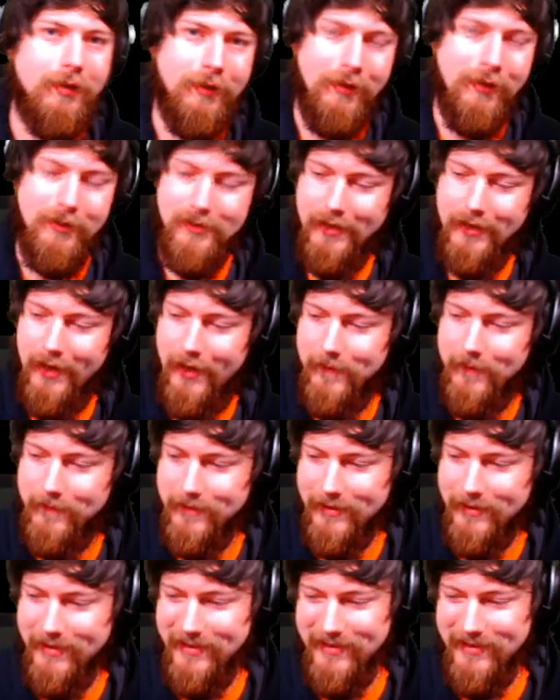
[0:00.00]
these games.
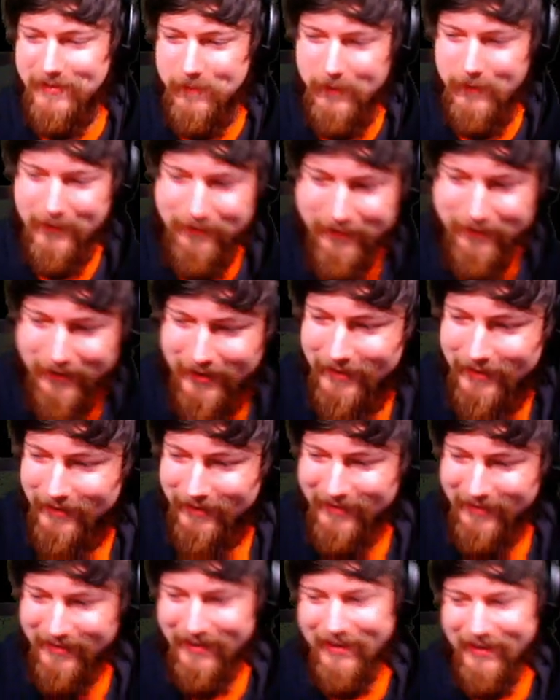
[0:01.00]
It's pretty
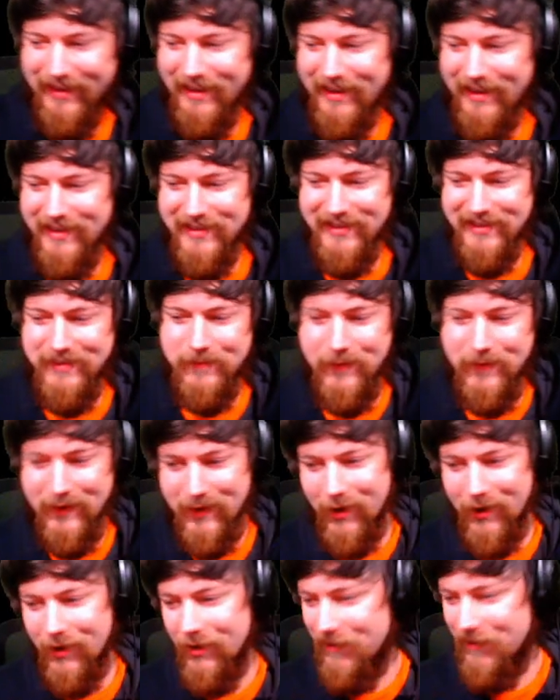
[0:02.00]
fun. It is pretty
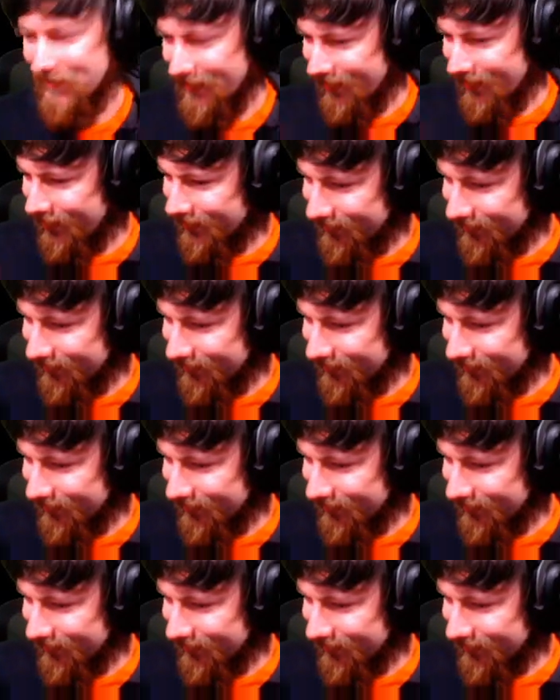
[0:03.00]
hard on my heart,